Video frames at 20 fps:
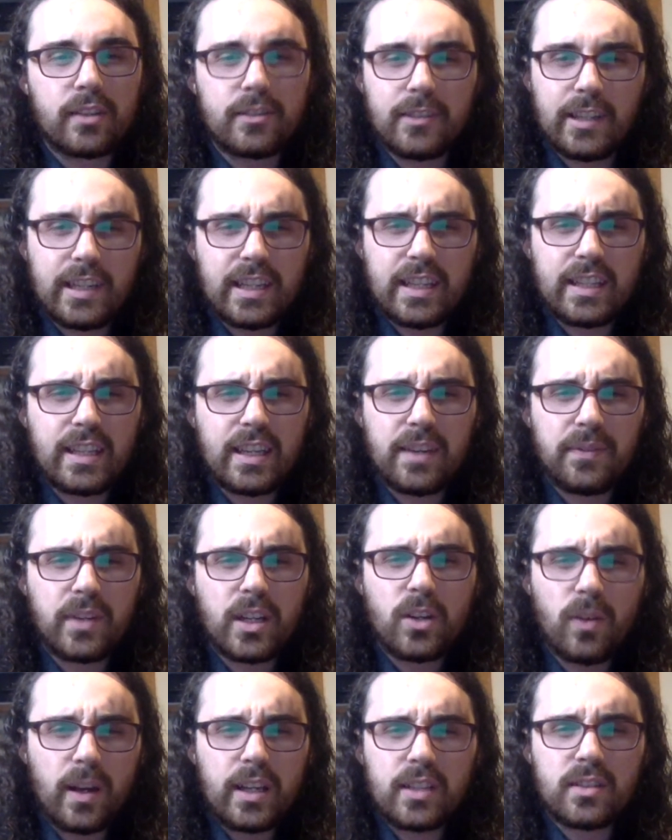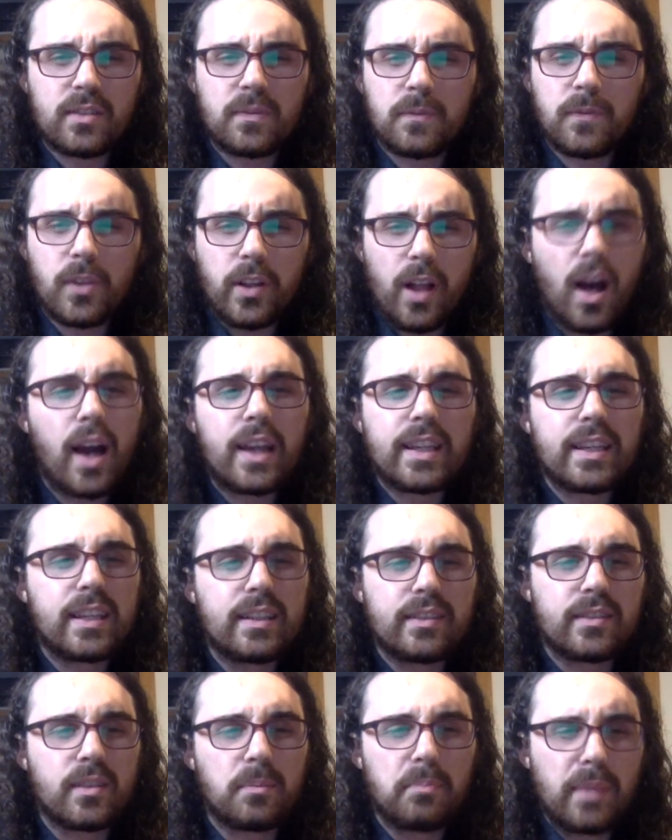so that it can give a graceful
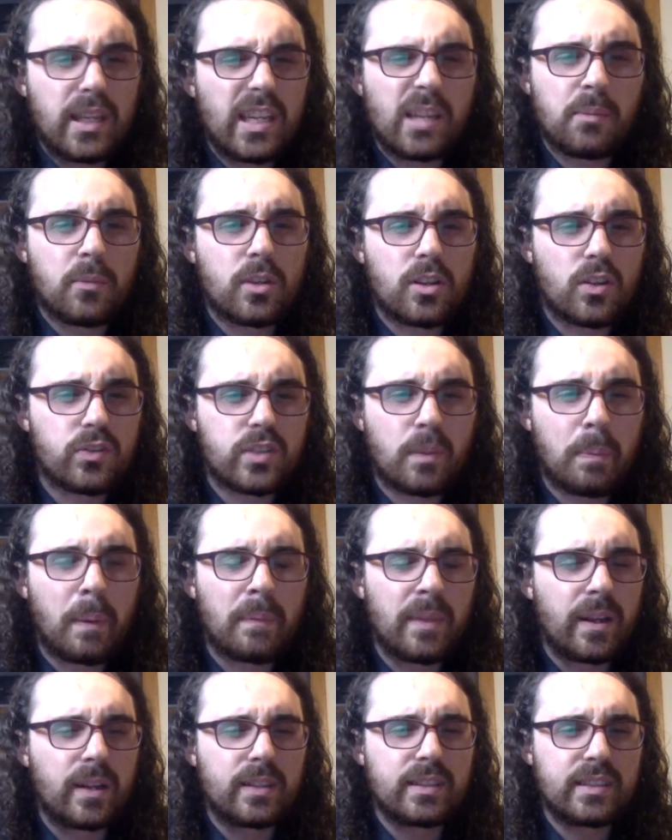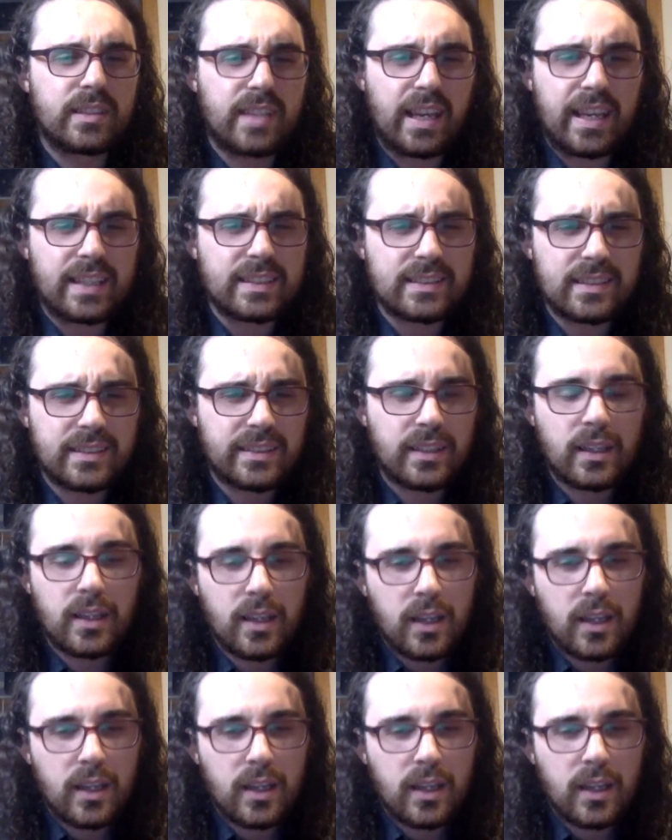audience a medium close-up of their tits.